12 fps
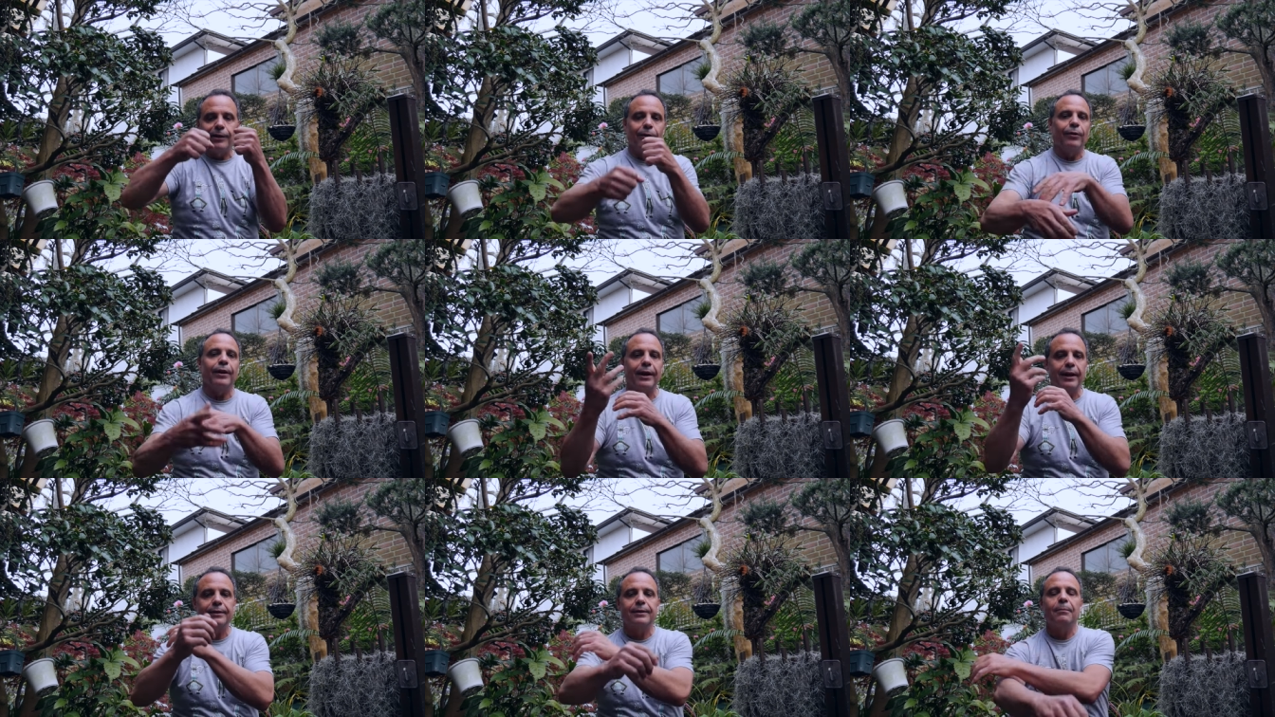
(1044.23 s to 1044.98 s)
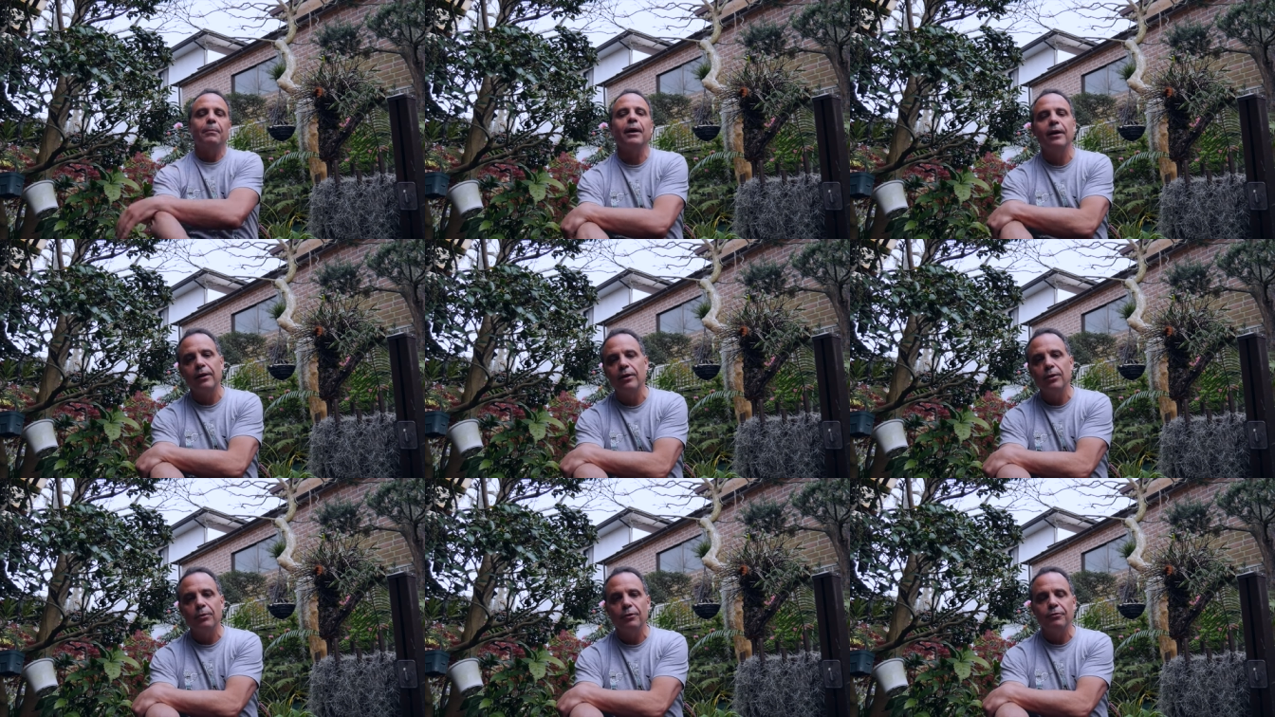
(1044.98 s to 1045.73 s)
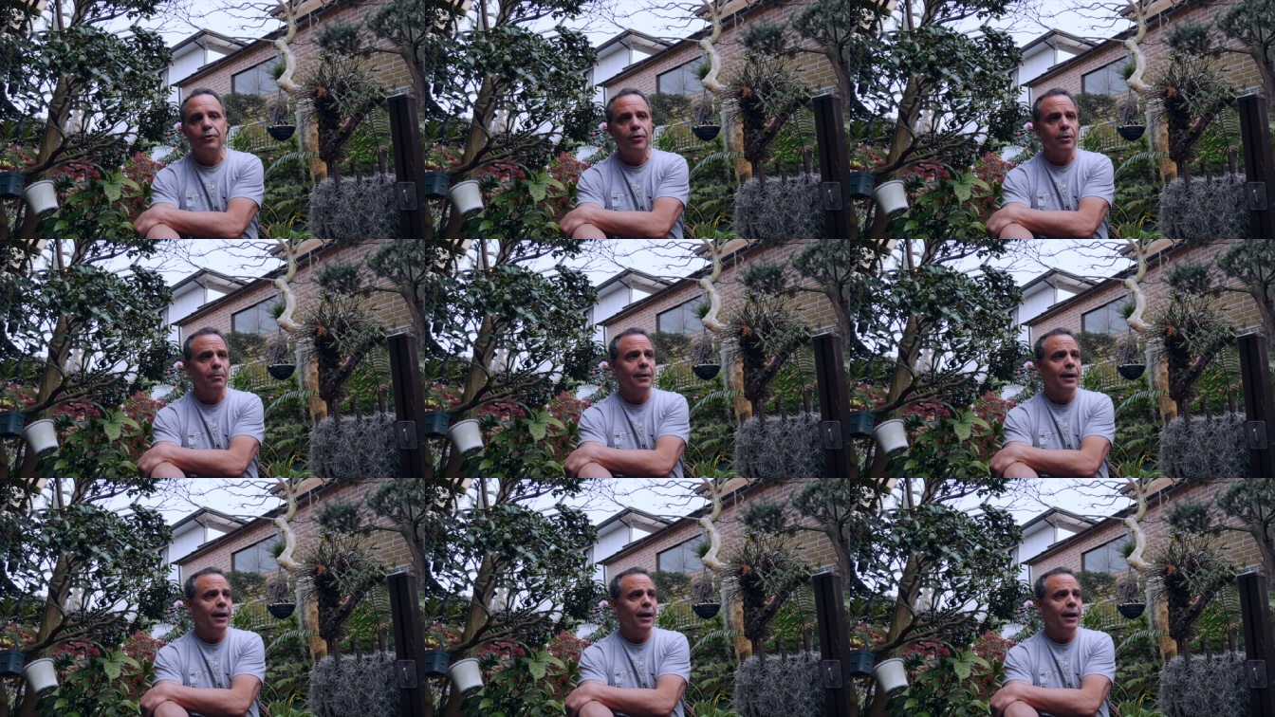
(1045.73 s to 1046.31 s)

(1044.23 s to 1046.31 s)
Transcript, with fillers: or they get somebody to do it for them.